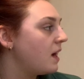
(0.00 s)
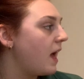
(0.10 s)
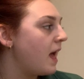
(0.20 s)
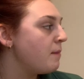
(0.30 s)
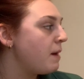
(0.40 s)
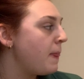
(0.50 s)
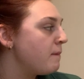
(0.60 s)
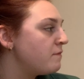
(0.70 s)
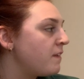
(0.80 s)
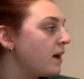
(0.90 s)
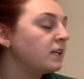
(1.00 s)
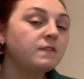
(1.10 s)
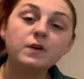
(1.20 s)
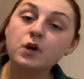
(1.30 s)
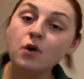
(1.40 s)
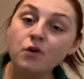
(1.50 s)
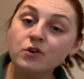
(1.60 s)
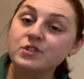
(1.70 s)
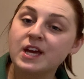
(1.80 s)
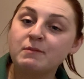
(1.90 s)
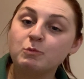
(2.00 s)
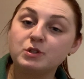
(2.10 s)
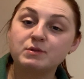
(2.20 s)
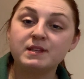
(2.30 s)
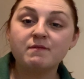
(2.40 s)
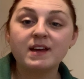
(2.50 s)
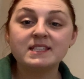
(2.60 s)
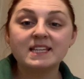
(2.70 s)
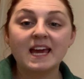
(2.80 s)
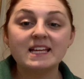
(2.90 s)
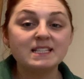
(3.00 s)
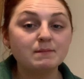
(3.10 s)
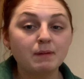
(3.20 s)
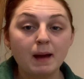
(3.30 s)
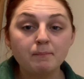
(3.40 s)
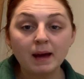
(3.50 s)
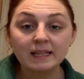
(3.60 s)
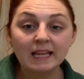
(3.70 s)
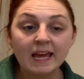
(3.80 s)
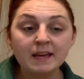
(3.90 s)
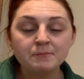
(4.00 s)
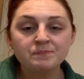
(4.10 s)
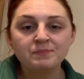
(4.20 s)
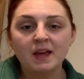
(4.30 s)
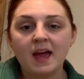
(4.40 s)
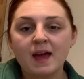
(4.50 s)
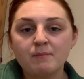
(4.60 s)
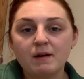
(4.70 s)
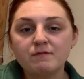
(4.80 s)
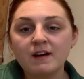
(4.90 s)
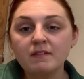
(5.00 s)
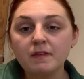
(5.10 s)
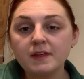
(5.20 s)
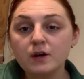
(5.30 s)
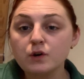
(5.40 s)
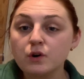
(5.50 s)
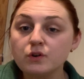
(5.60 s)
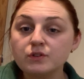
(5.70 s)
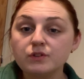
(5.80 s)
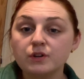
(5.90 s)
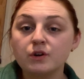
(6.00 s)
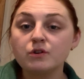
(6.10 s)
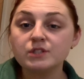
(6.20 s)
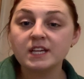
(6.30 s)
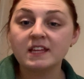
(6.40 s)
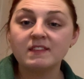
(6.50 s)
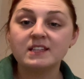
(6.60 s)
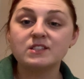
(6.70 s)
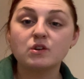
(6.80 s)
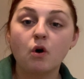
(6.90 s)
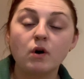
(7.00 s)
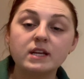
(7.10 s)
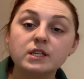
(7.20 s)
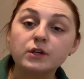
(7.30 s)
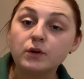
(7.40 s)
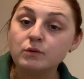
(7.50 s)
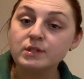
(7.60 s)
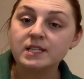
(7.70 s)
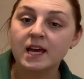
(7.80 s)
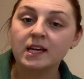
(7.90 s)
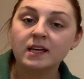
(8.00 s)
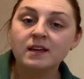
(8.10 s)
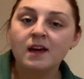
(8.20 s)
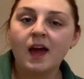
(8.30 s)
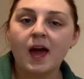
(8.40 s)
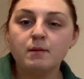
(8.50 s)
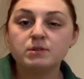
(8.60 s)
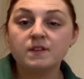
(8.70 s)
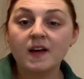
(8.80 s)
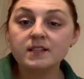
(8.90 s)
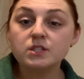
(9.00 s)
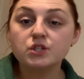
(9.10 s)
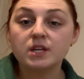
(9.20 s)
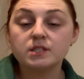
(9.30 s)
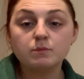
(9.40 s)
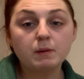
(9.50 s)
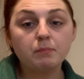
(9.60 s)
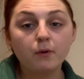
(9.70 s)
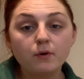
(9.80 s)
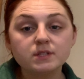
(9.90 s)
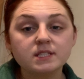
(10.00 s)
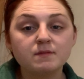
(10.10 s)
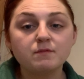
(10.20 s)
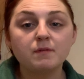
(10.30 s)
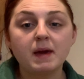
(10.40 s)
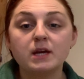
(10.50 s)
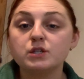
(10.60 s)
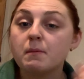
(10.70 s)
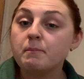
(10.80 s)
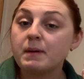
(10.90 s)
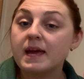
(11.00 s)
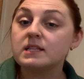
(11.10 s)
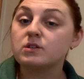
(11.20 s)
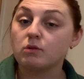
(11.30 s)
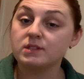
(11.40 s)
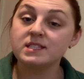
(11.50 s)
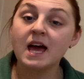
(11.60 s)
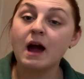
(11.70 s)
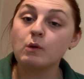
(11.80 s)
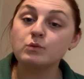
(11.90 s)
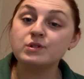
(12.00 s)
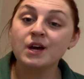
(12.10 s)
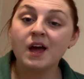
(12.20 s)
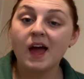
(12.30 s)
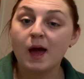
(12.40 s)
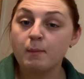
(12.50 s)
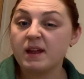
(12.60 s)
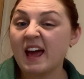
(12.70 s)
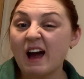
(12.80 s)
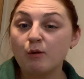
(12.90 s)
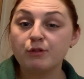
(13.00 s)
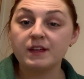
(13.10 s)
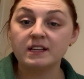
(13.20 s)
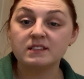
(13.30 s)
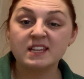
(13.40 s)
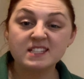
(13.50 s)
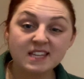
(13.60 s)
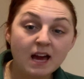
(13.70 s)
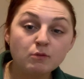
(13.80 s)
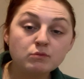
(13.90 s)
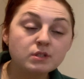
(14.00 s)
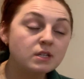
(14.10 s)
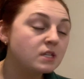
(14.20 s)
And then finally the coding, which was investigated by Baddeley, and found that the coding in this store is acoustic. So that suggests that we process information based on sound, and how things sound.